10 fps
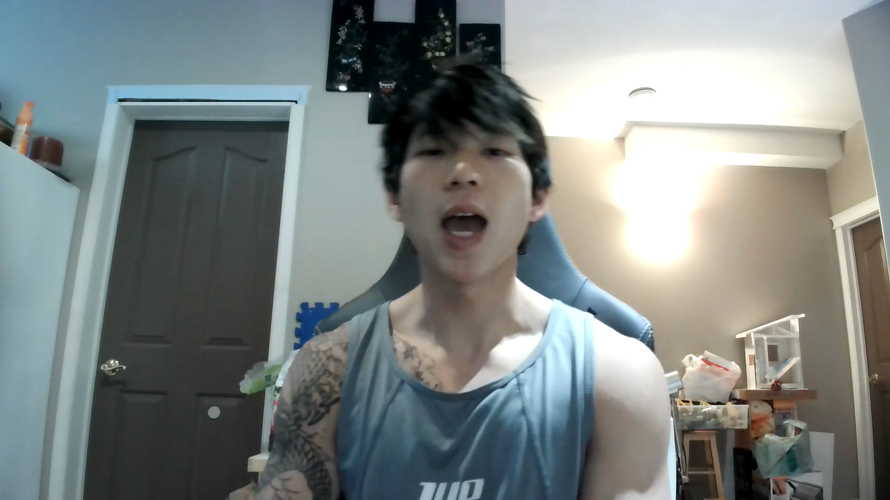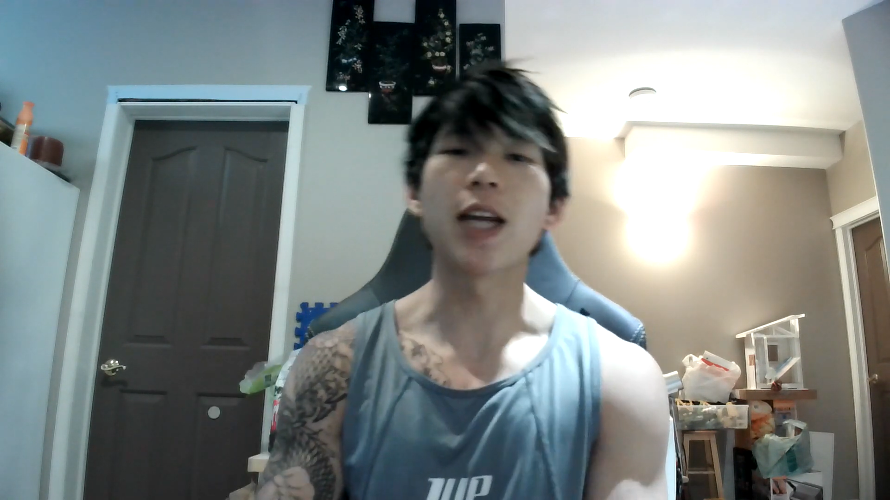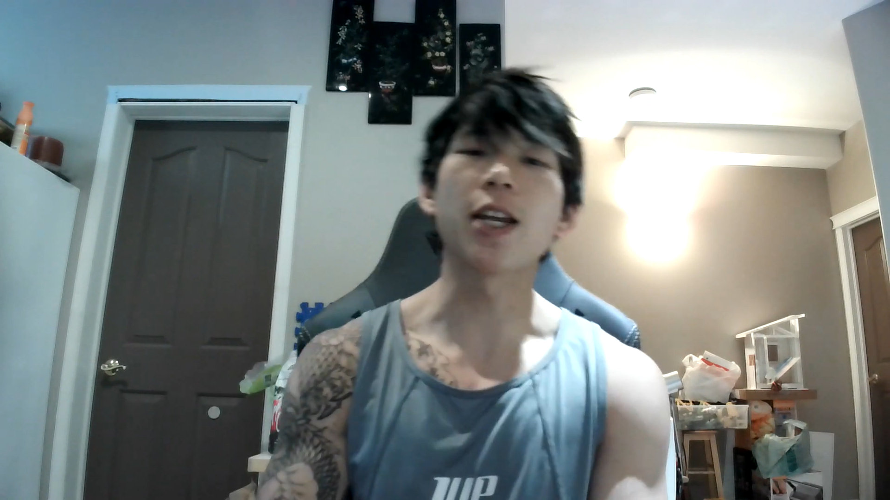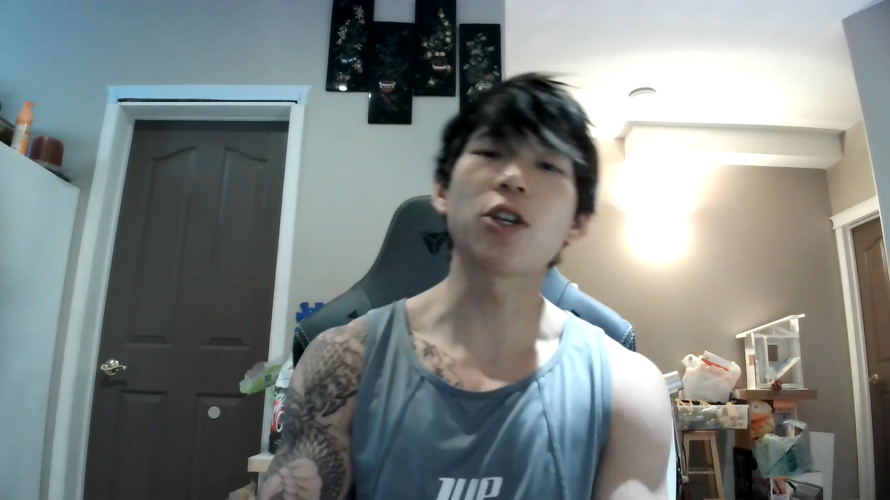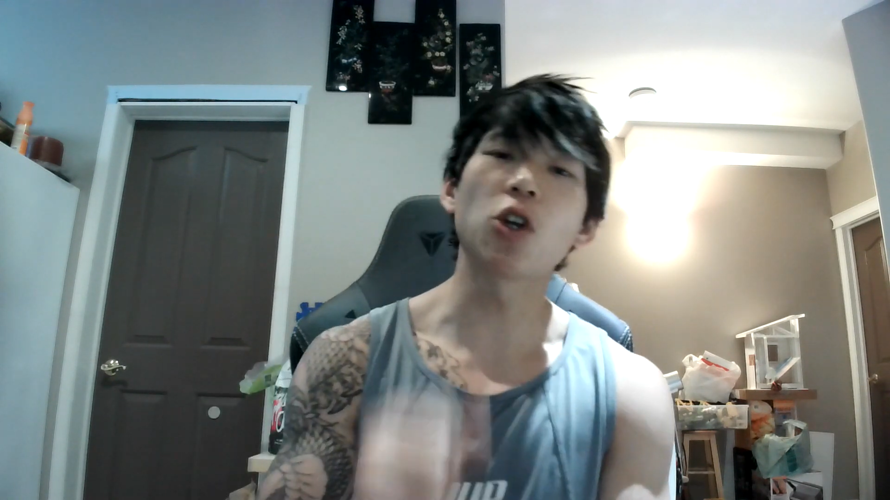
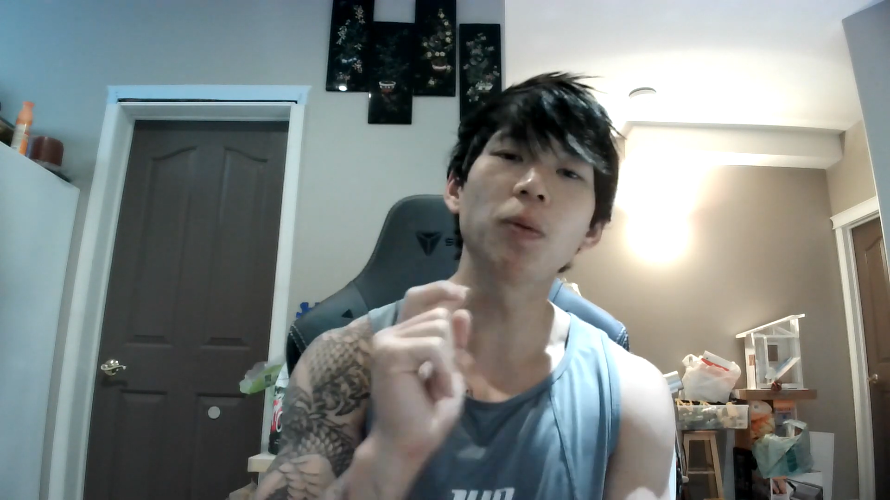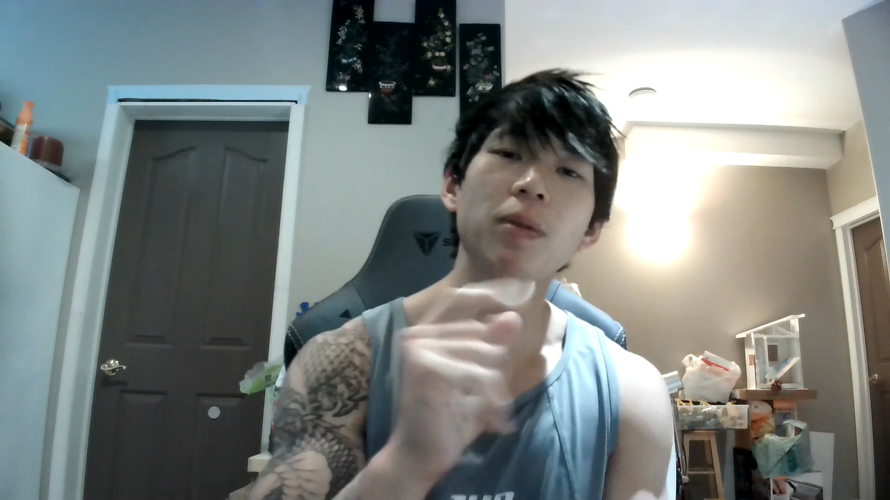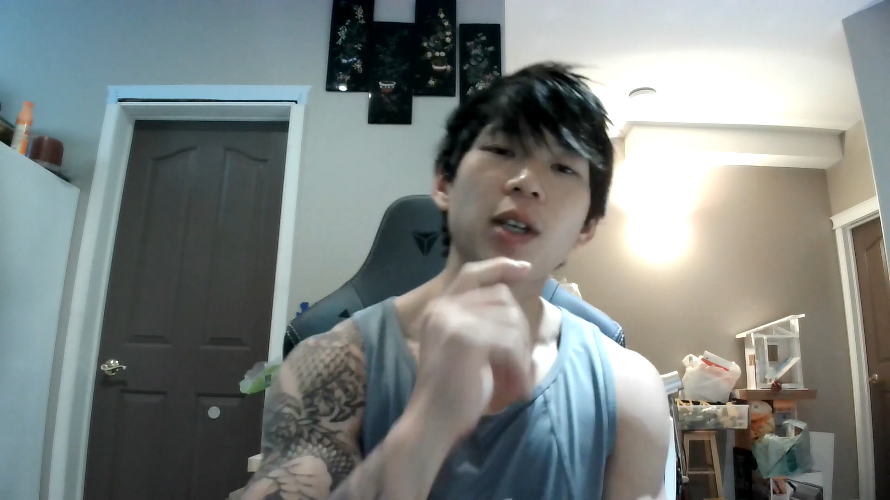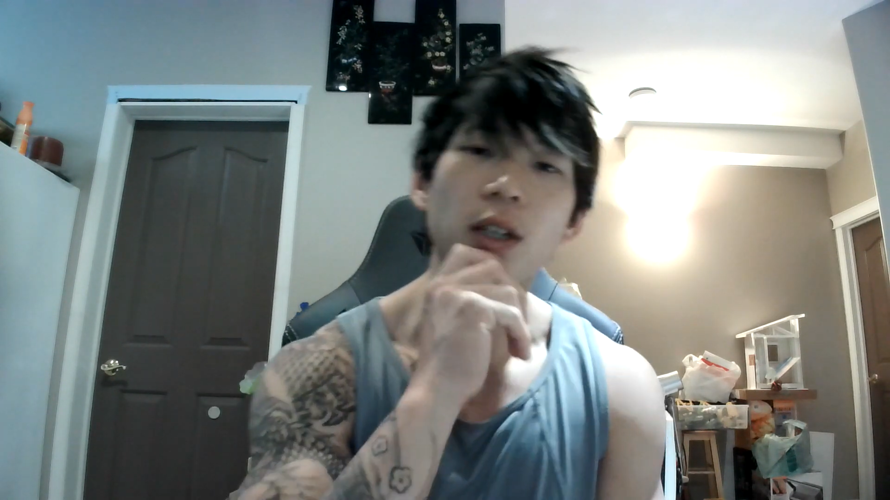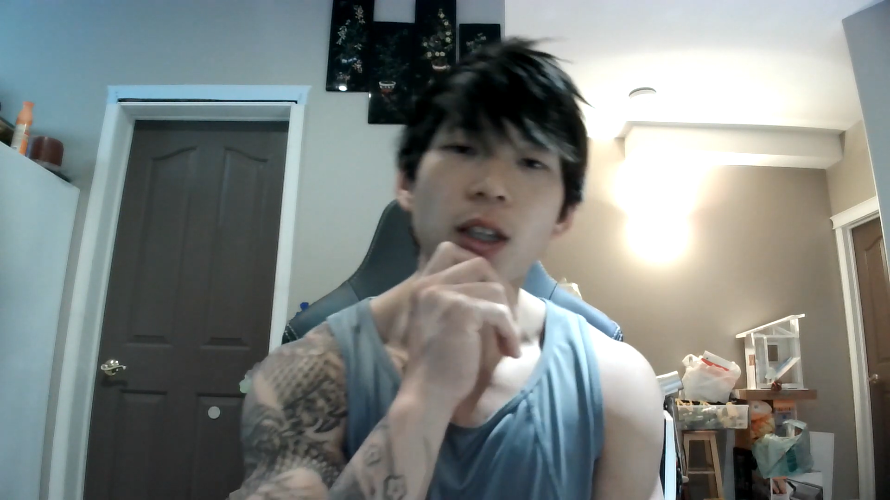and he told
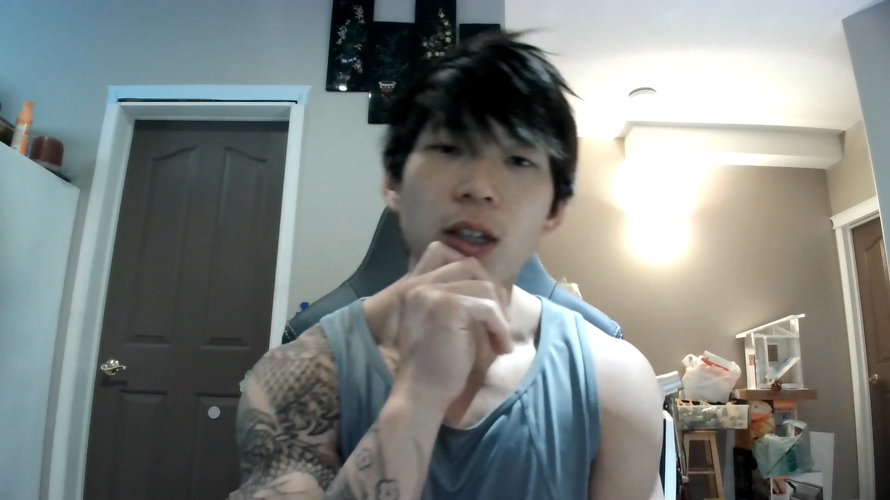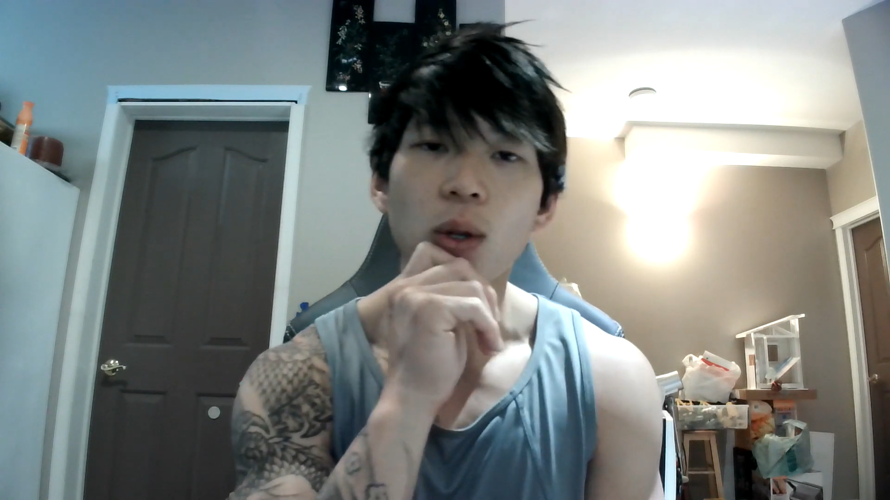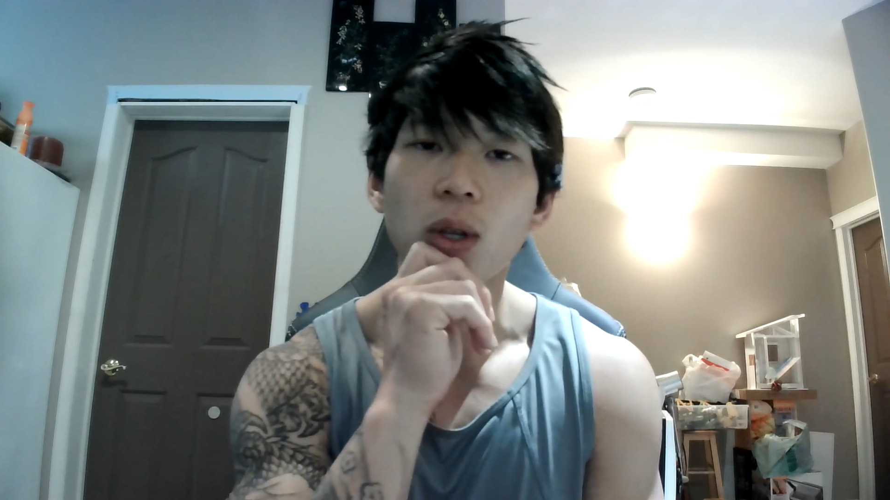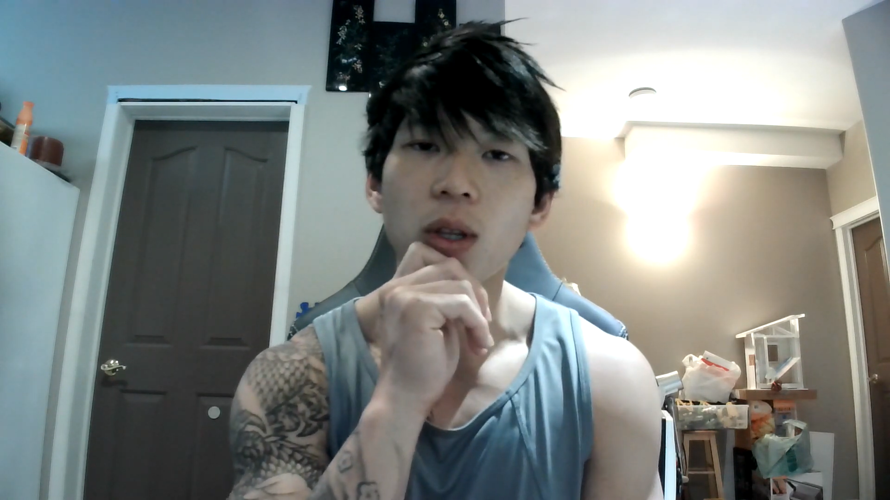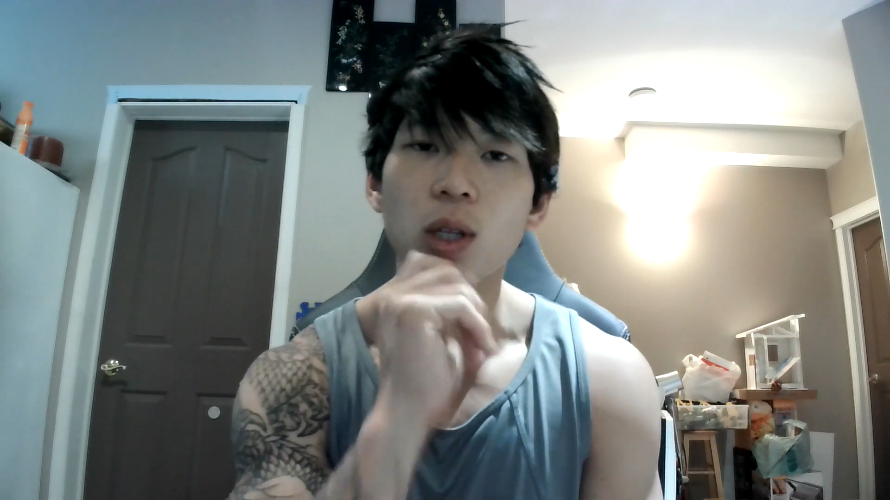me
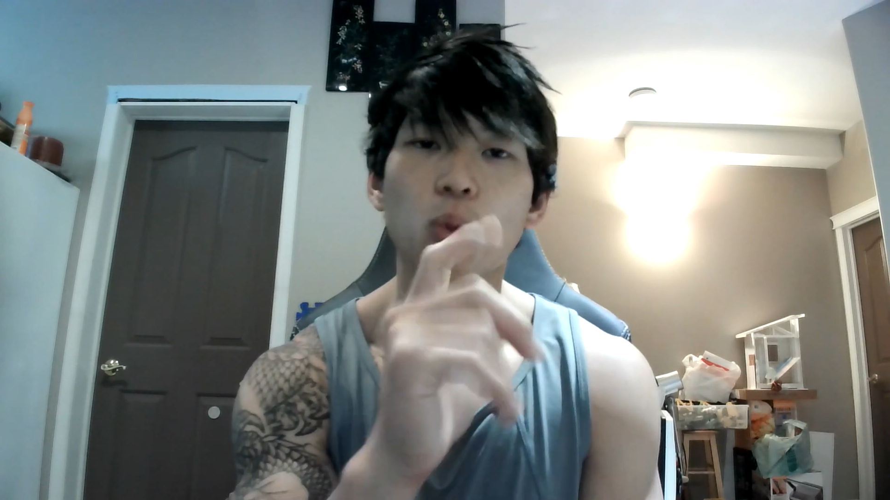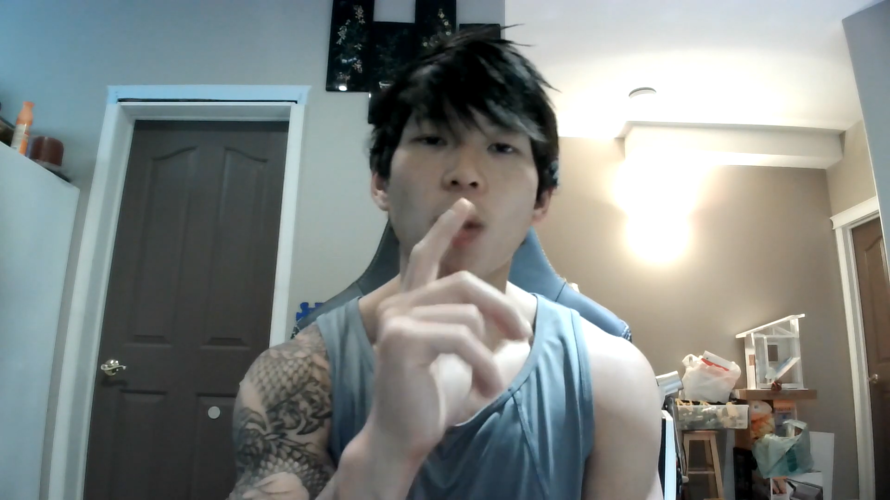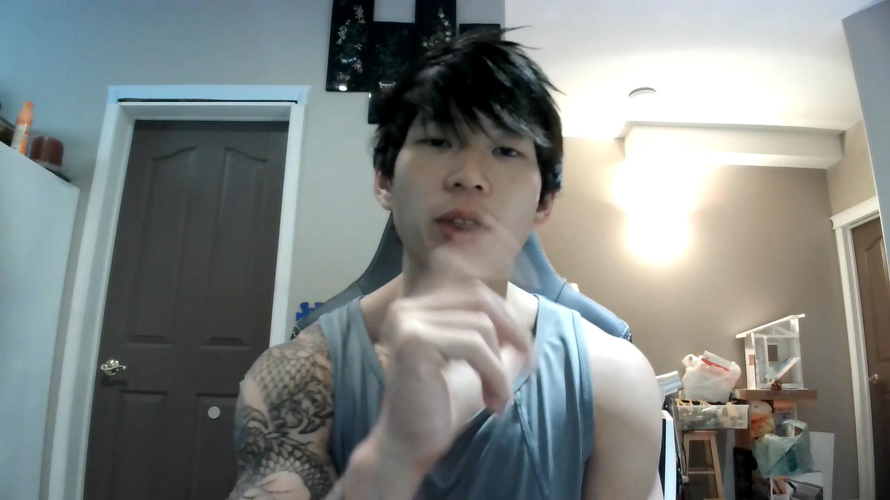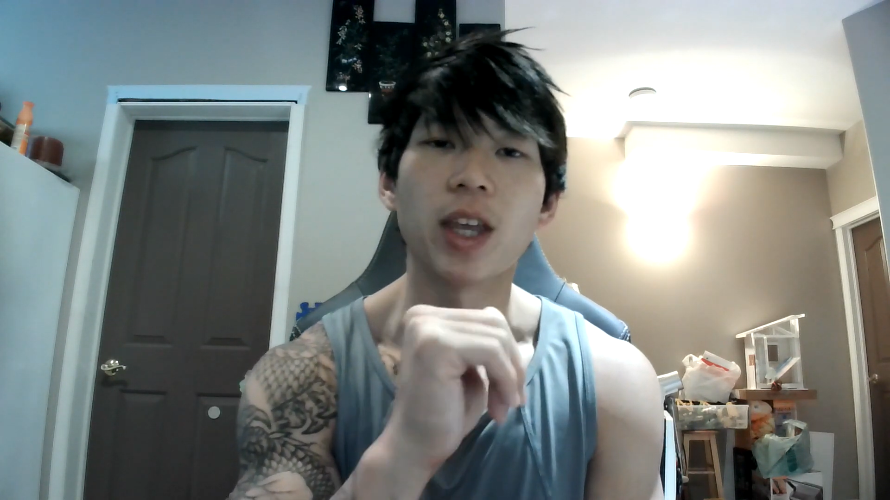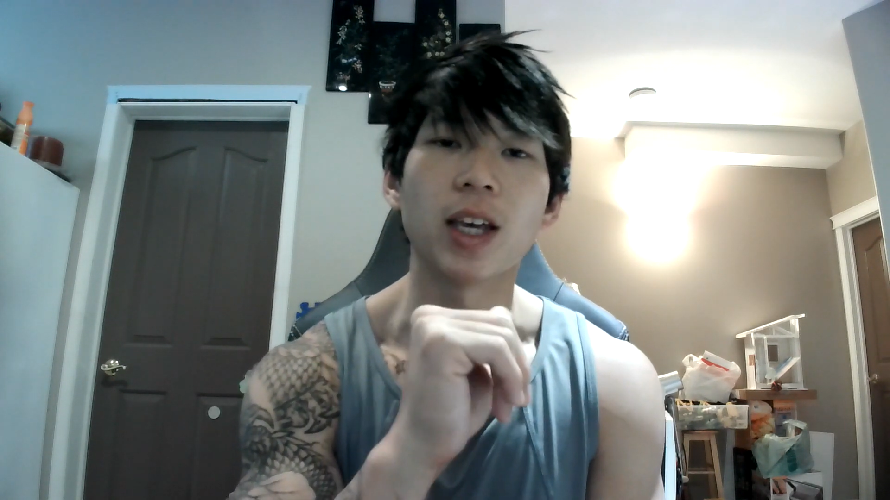this
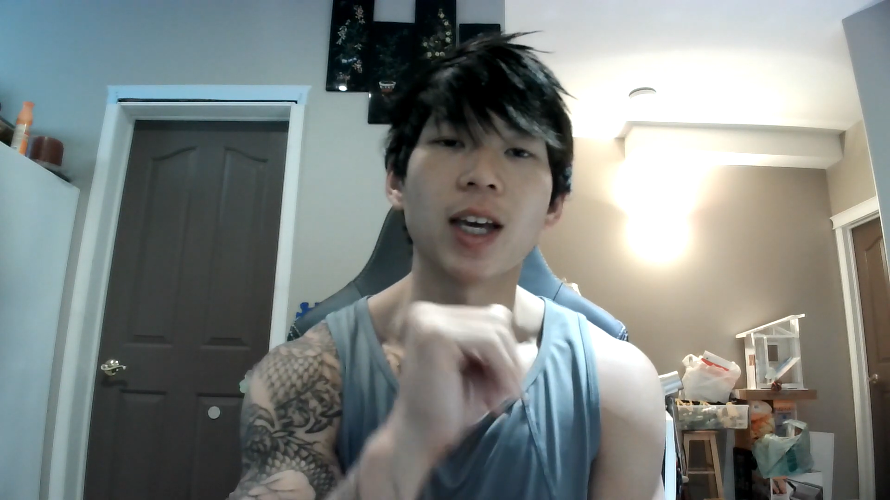one thing.